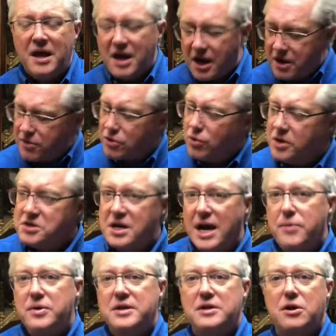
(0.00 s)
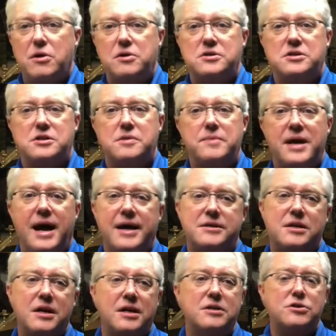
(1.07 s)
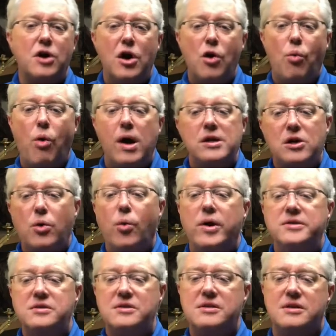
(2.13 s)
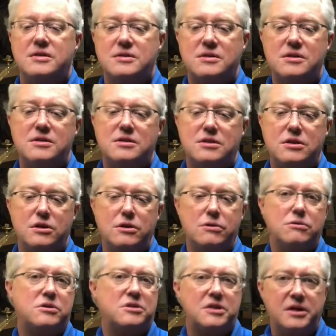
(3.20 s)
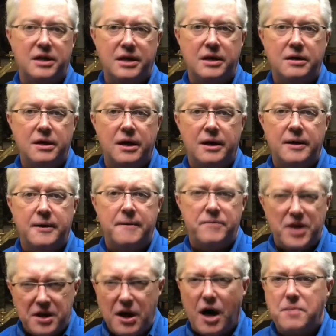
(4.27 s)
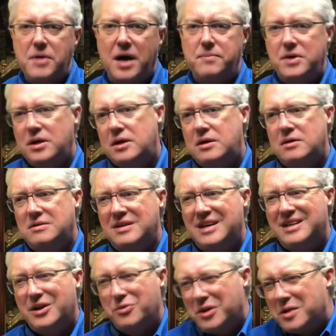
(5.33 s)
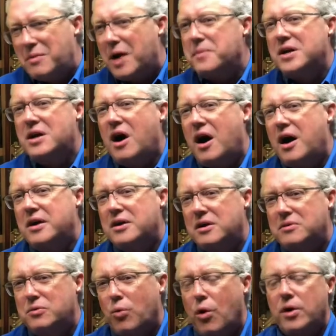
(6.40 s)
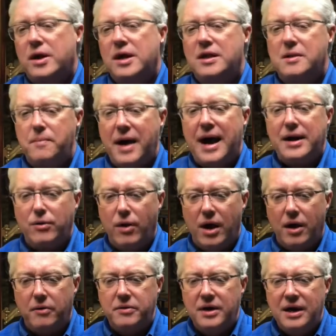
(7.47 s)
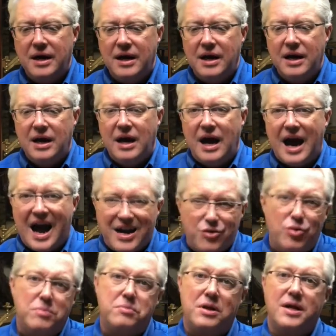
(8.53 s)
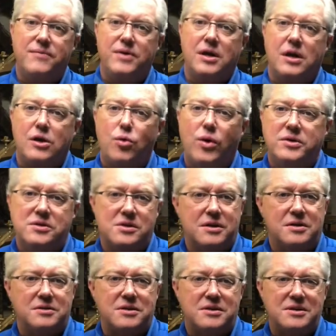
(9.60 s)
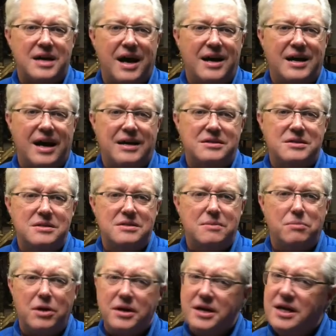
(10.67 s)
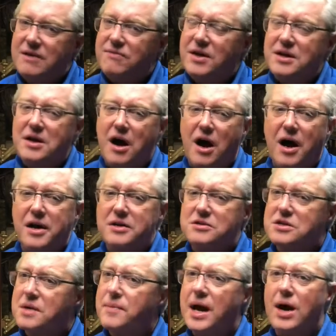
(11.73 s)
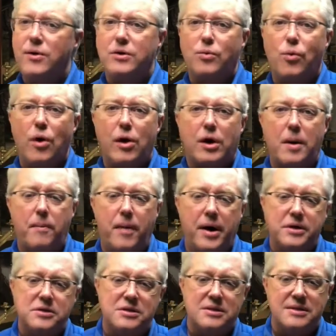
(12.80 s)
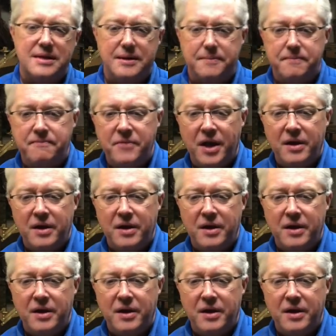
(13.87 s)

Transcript: Another question I would encourage us to be asking is, what coincidences do you see that God might be, that really might be God working in the background? I quit believing in coincidences. I believe that God is somehow at work amongst them.